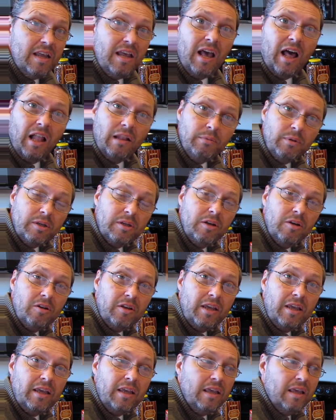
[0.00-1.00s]

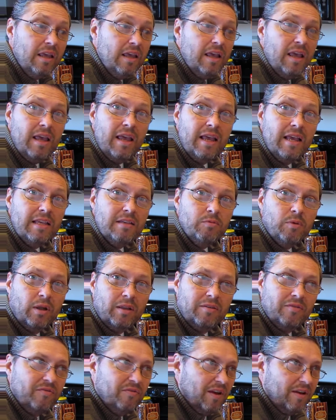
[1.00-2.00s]
Albuquerque is
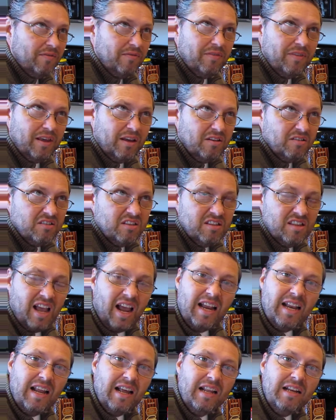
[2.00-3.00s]

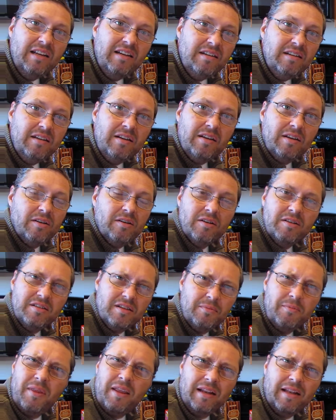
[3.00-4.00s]
5,900,
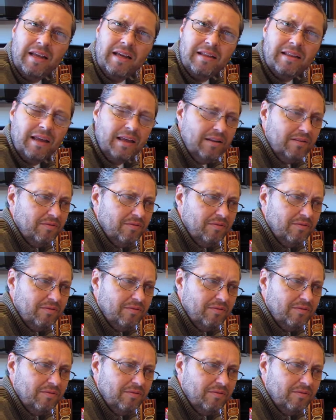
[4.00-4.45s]
something like that.